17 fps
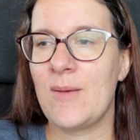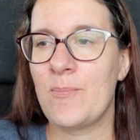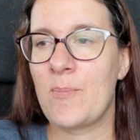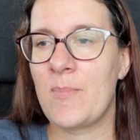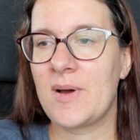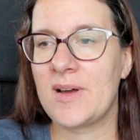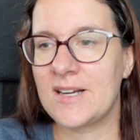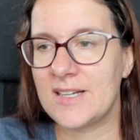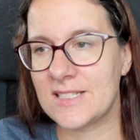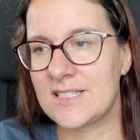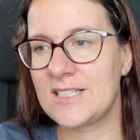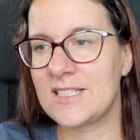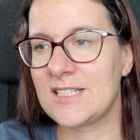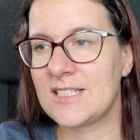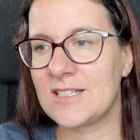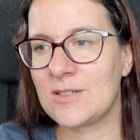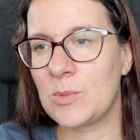
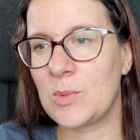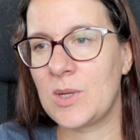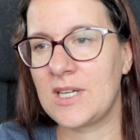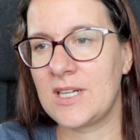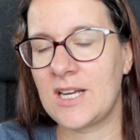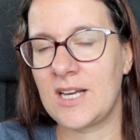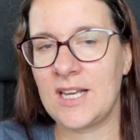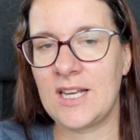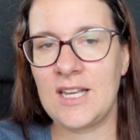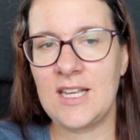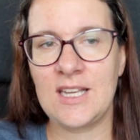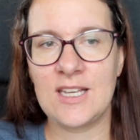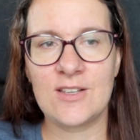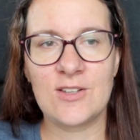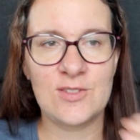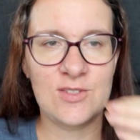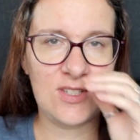But when
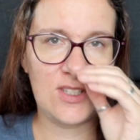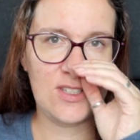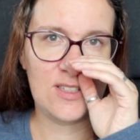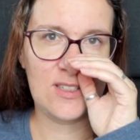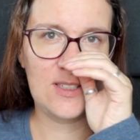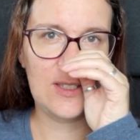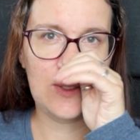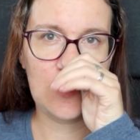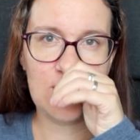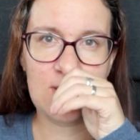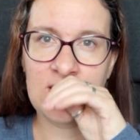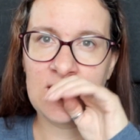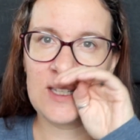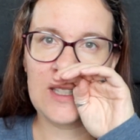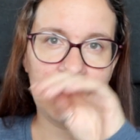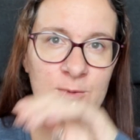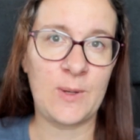I considered
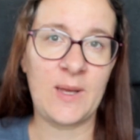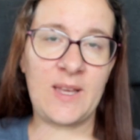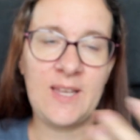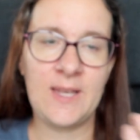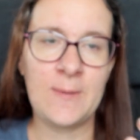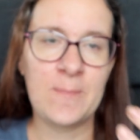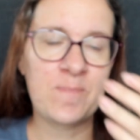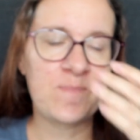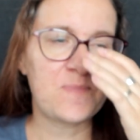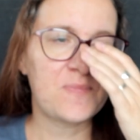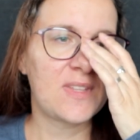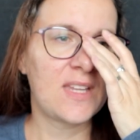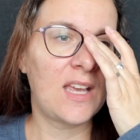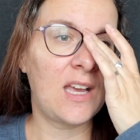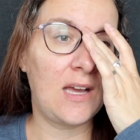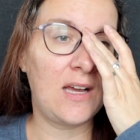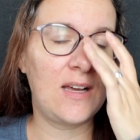tossing it away,
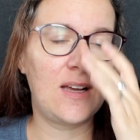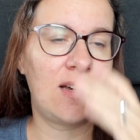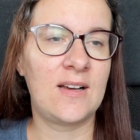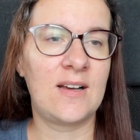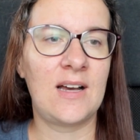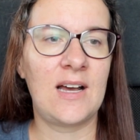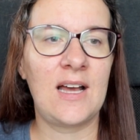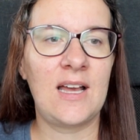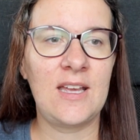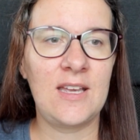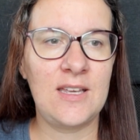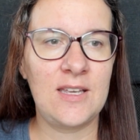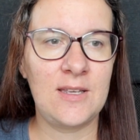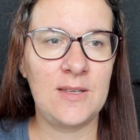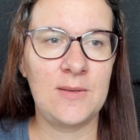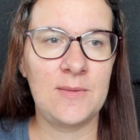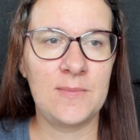
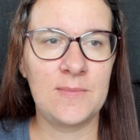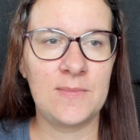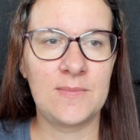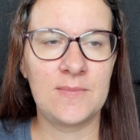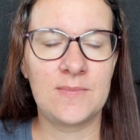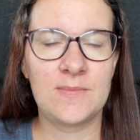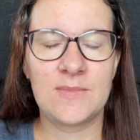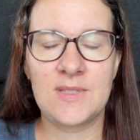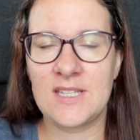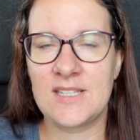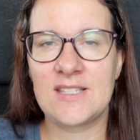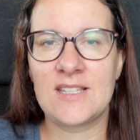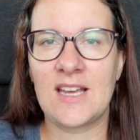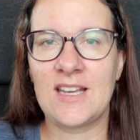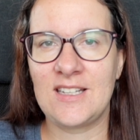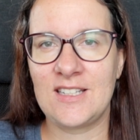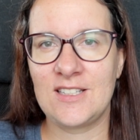I
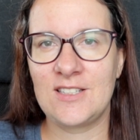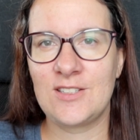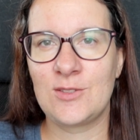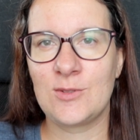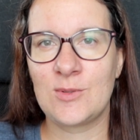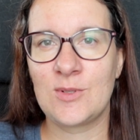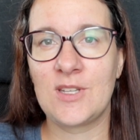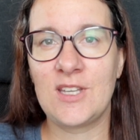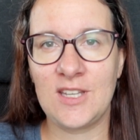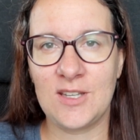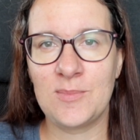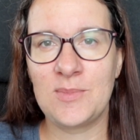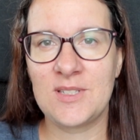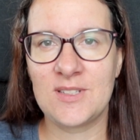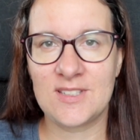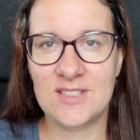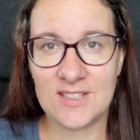decided to
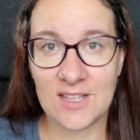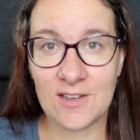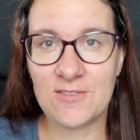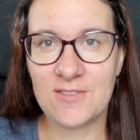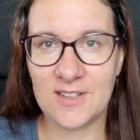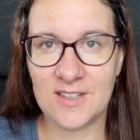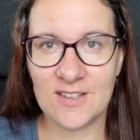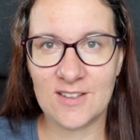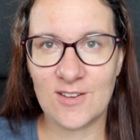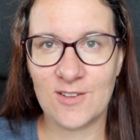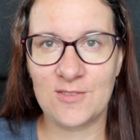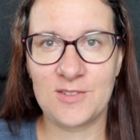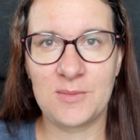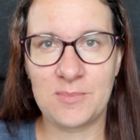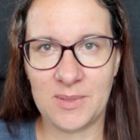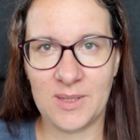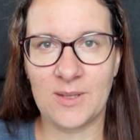keep the stuffing of
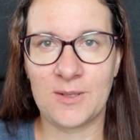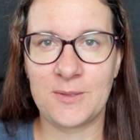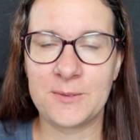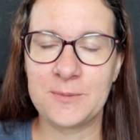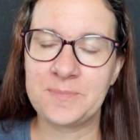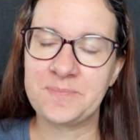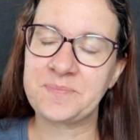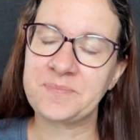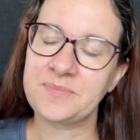the pillow.